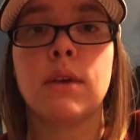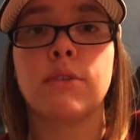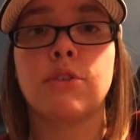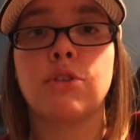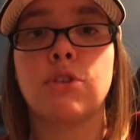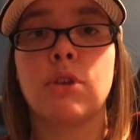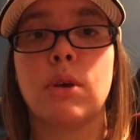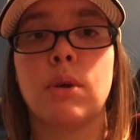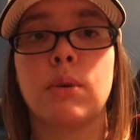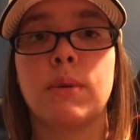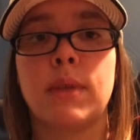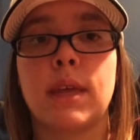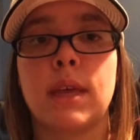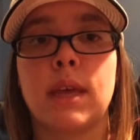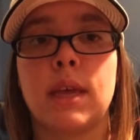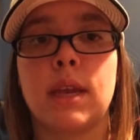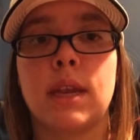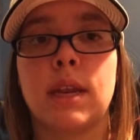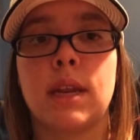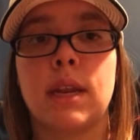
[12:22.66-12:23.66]
So
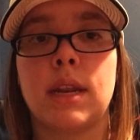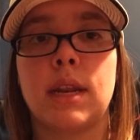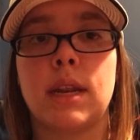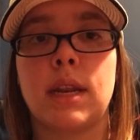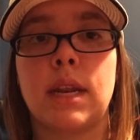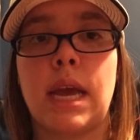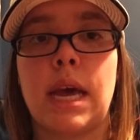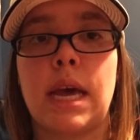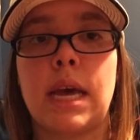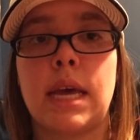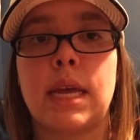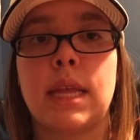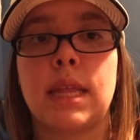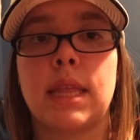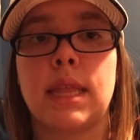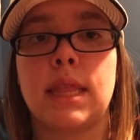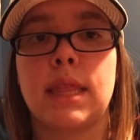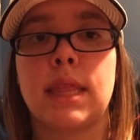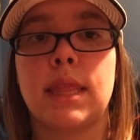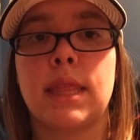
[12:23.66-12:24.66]
then
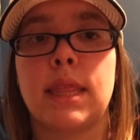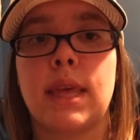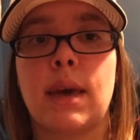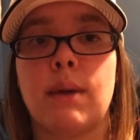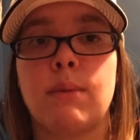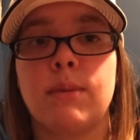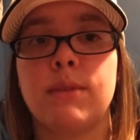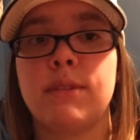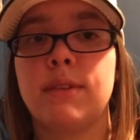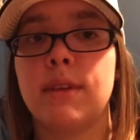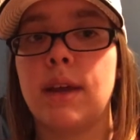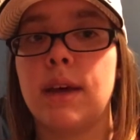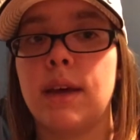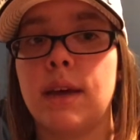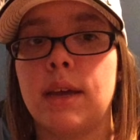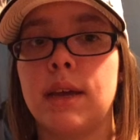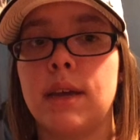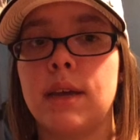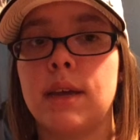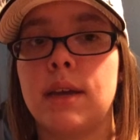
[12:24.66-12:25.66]
that was the
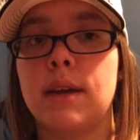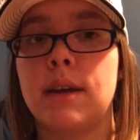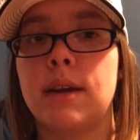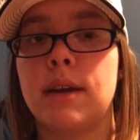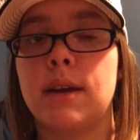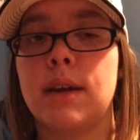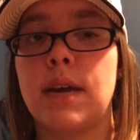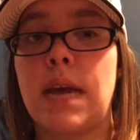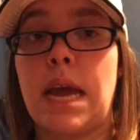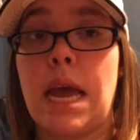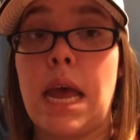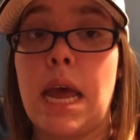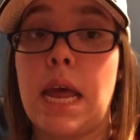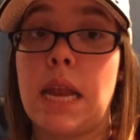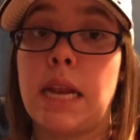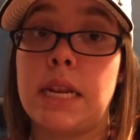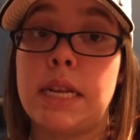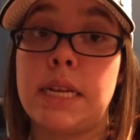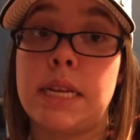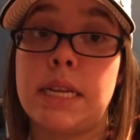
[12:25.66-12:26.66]
night.
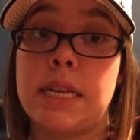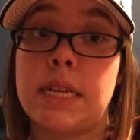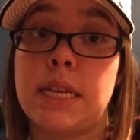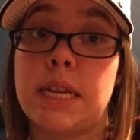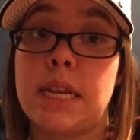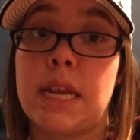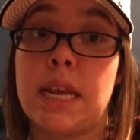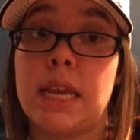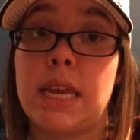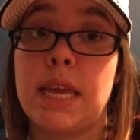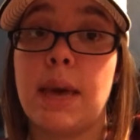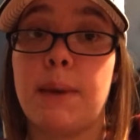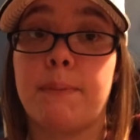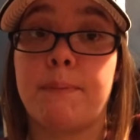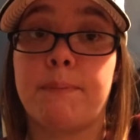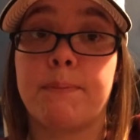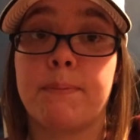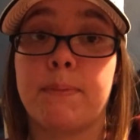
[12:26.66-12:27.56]
And yeah.